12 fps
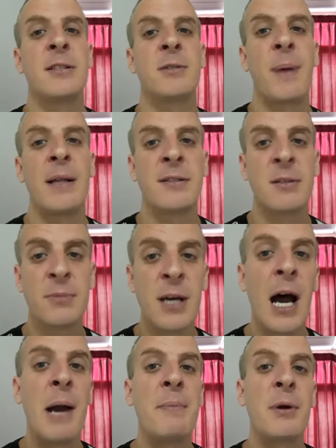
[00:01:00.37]
and spend some
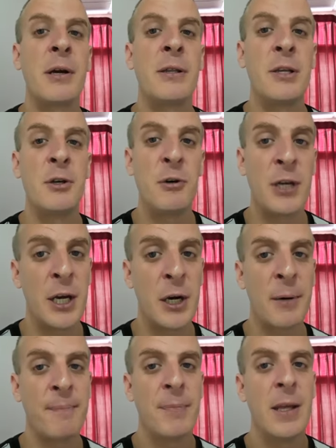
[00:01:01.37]
time during the new
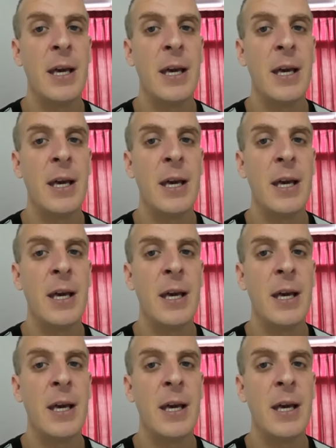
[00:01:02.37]
year.